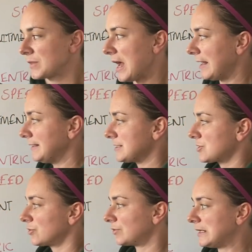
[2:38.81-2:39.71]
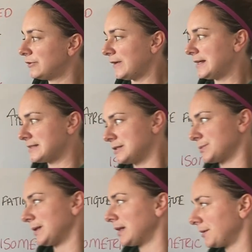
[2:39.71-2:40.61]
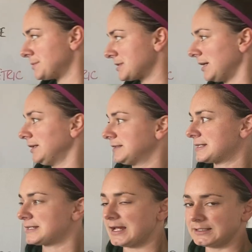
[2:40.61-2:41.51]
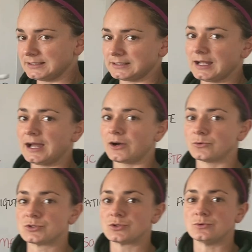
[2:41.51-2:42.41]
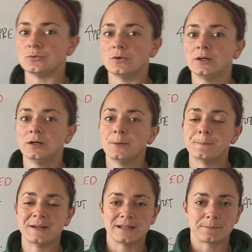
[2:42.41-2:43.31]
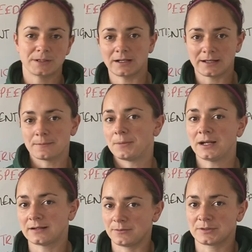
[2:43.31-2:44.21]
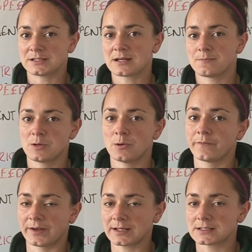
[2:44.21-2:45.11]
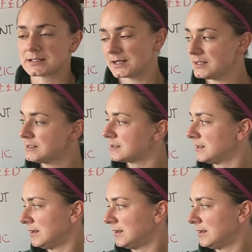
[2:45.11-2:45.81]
And there's 3 phases when it comes to understanding how to manipulate and play with the tempo of an exercise.